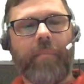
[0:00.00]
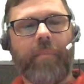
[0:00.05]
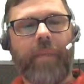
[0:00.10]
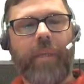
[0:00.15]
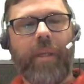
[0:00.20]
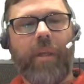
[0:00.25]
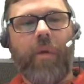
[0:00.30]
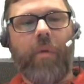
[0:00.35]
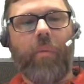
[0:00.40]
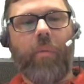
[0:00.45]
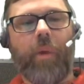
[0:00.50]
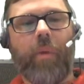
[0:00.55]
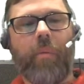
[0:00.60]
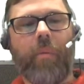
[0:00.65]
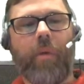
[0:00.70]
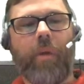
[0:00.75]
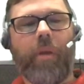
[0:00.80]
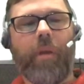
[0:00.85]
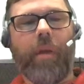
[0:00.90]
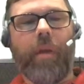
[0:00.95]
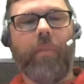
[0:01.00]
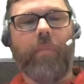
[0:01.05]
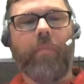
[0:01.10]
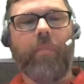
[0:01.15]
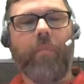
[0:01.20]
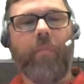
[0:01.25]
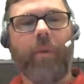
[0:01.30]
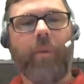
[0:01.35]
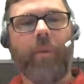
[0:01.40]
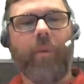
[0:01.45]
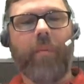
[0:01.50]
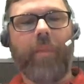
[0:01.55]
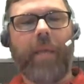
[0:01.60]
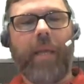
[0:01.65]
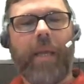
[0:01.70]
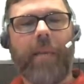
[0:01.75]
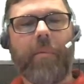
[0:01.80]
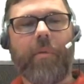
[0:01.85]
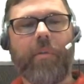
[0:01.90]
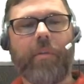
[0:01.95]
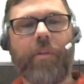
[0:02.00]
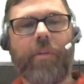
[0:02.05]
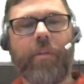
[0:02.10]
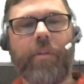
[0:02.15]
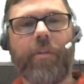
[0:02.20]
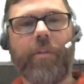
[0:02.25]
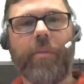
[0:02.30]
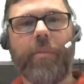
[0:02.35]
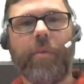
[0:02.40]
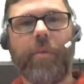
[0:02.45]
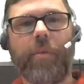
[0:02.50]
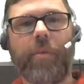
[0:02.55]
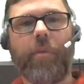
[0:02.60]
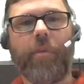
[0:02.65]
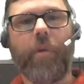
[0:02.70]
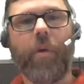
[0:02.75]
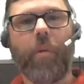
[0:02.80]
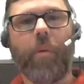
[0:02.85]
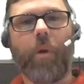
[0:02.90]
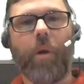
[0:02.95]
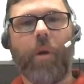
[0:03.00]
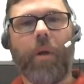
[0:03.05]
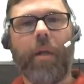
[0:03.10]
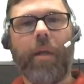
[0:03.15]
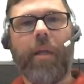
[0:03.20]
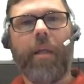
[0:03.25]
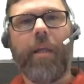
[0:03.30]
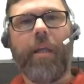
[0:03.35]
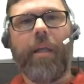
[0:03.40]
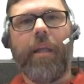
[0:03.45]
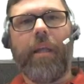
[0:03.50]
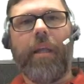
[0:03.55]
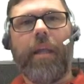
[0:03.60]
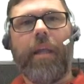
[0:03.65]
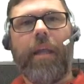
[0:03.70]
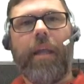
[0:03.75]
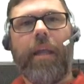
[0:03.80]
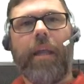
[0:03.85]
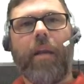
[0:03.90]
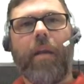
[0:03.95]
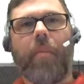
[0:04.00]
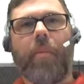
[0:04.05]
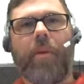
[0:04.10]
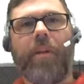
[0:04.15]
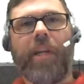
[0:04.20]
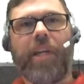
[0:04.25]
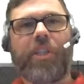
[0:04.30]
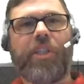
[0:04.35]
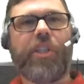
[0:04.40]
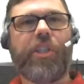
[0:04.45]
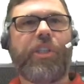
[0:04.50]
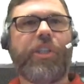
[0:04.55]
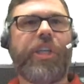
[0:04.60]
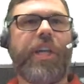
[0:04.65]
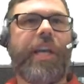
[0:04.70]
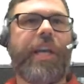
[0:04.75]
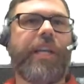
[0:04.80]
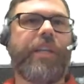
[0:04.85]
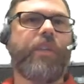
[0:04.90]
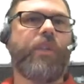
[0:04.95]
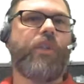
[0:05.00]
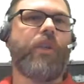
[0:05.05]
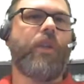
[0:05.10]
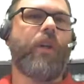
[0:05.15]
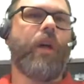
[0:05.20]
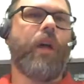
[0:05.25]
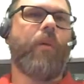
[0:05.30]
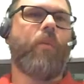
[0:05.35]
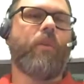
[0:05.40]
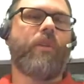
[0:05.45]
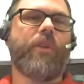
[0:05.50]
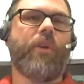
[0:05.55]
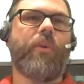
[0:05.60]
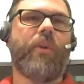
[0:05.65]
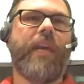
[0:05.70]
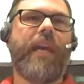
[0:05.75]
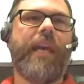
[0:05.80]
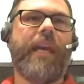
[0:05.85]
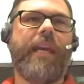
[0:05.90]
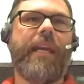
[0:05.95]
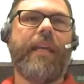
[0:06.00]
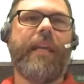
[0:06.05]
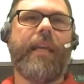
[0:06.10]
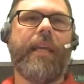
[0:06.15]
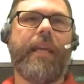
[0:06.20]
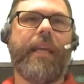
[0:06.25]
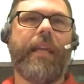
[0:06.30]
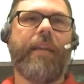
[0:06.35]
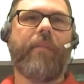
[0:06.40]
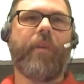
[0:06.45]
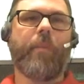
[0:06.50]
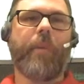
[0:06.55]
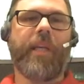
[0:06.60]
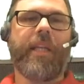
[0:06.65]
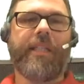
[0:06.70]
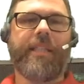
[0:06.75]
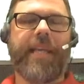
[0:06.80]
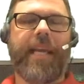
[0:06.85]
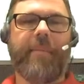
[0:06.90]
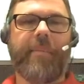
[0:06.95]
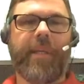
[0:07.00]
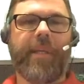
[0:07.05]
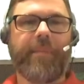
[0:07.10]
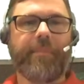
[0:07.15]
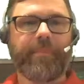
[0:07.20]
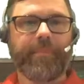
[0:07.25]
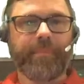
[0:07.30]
we would be able to move forward, and our production change was okay, and everybody is happy.